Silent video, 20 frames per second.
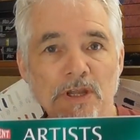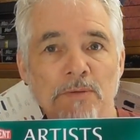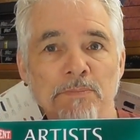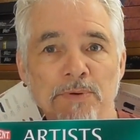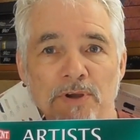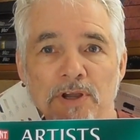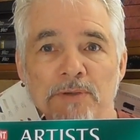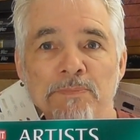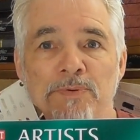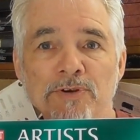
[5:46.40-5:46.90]

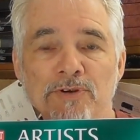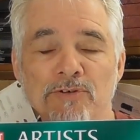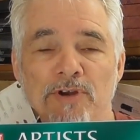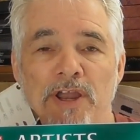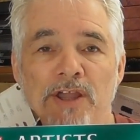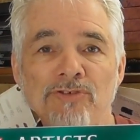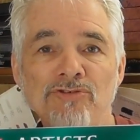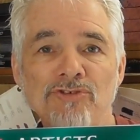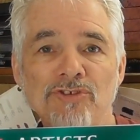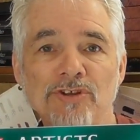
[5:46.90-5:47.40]
But I
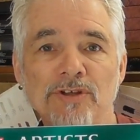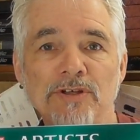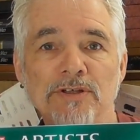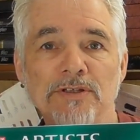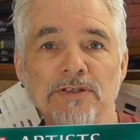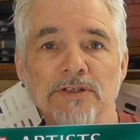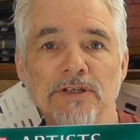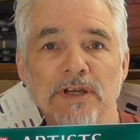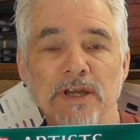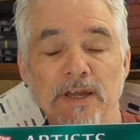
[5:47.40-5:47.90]
progressed,
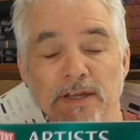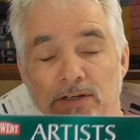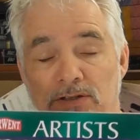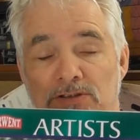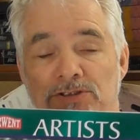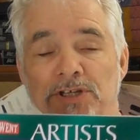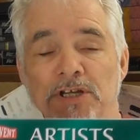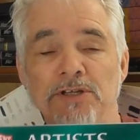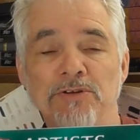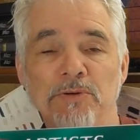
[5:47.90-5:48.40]
and I'll
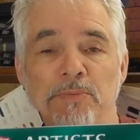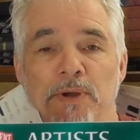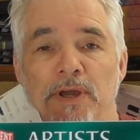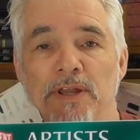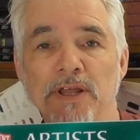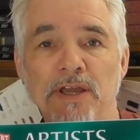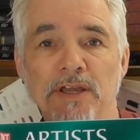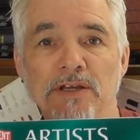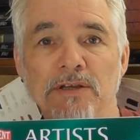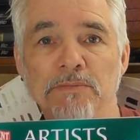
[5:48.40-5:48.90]
tell you about
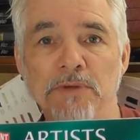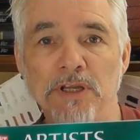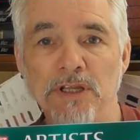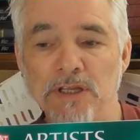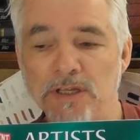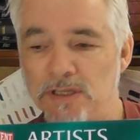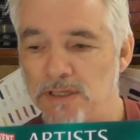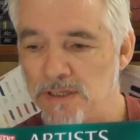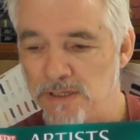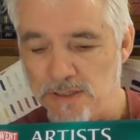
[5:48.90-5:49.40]
that in a
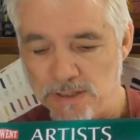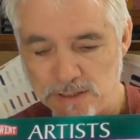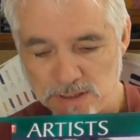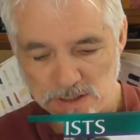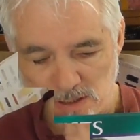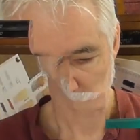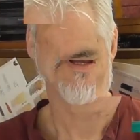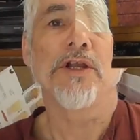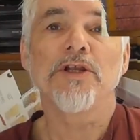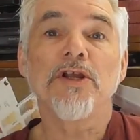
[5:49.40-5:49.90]
minute.
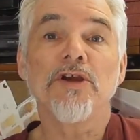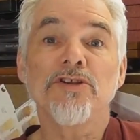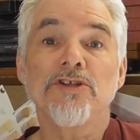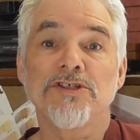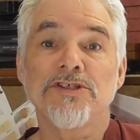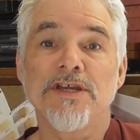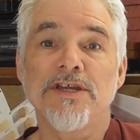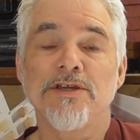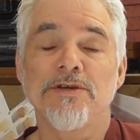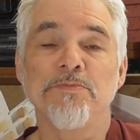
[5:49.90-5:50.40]
I'd like to
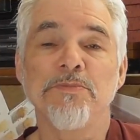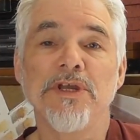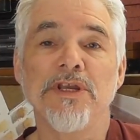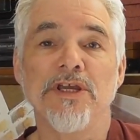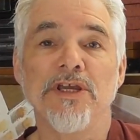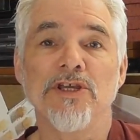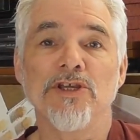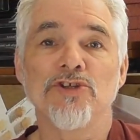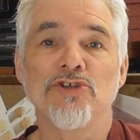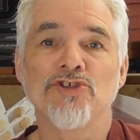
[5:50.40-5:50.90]
take a
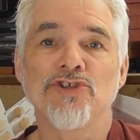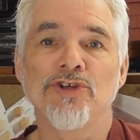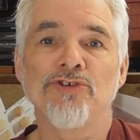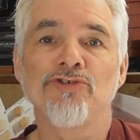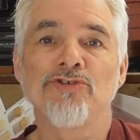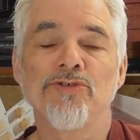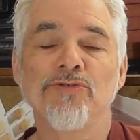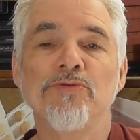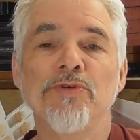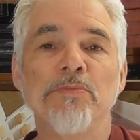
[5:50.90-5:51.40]
minute
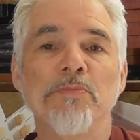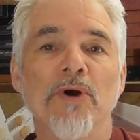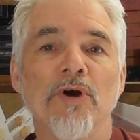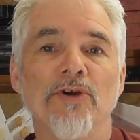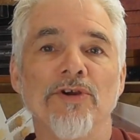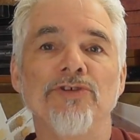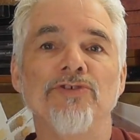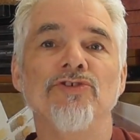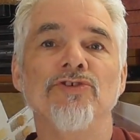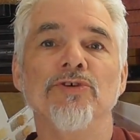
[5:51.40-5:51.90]
just to
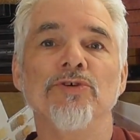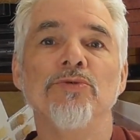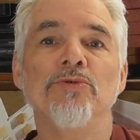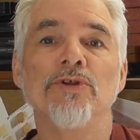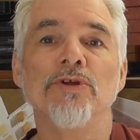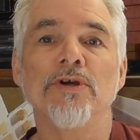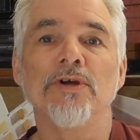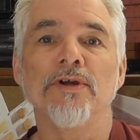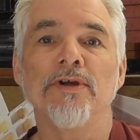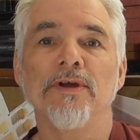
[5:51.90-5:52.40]
remind you
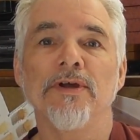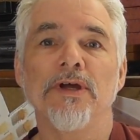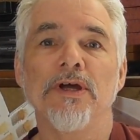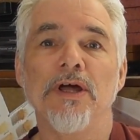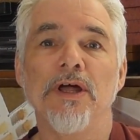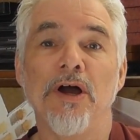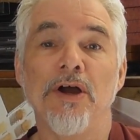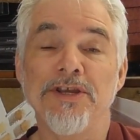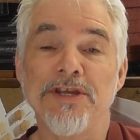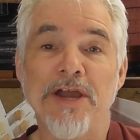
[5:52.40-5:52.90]
that
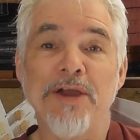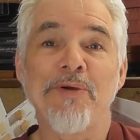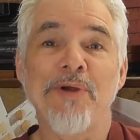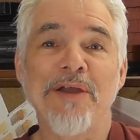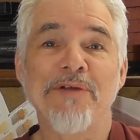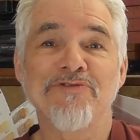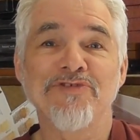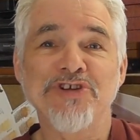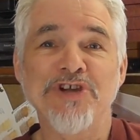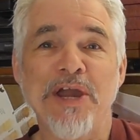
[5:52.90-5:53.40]
I now
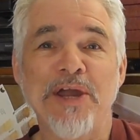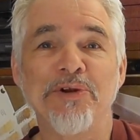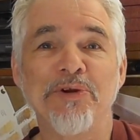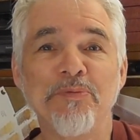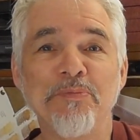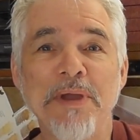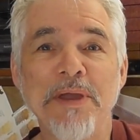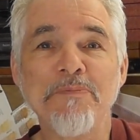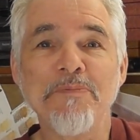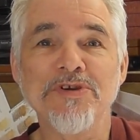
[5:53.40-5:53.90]
have channel
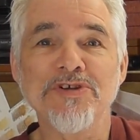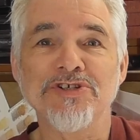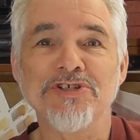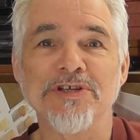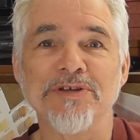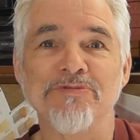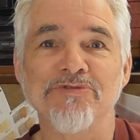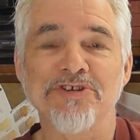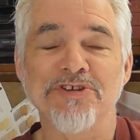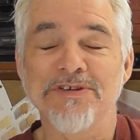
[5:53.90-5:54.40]

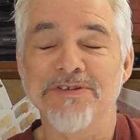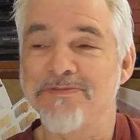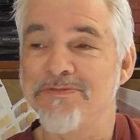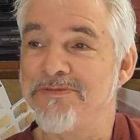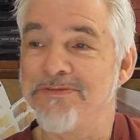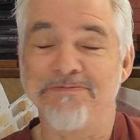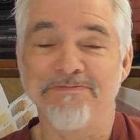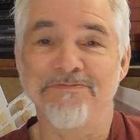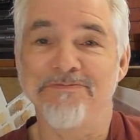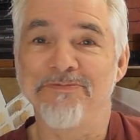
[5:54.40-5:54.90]
memberships.
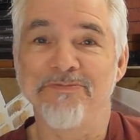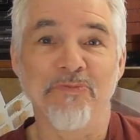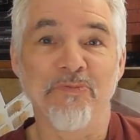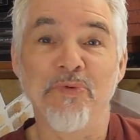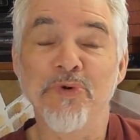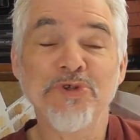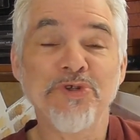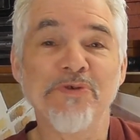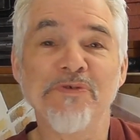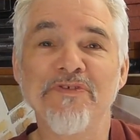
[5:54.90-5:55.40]

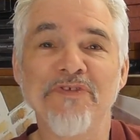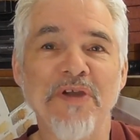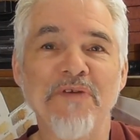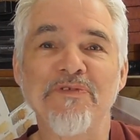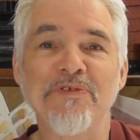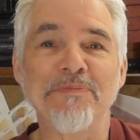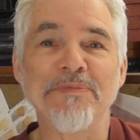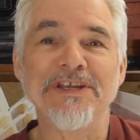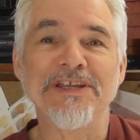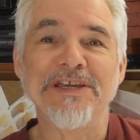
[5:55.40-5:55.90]
Would you have
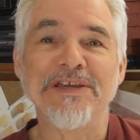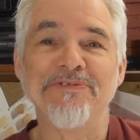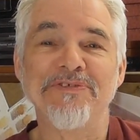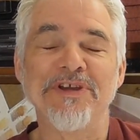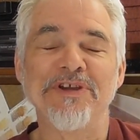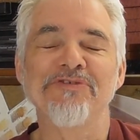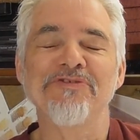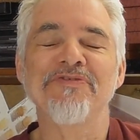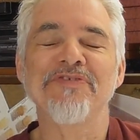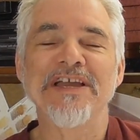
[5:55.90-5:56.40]
ever believed it?
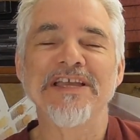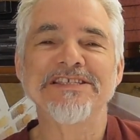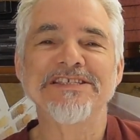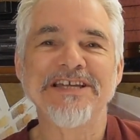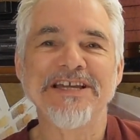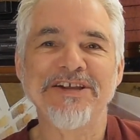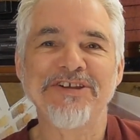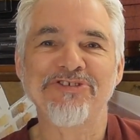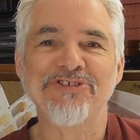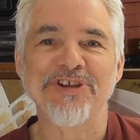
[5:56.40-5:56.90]
It's
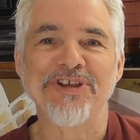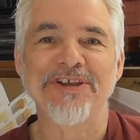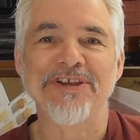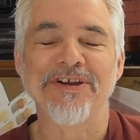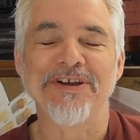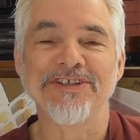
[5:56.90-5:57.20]
fantastic.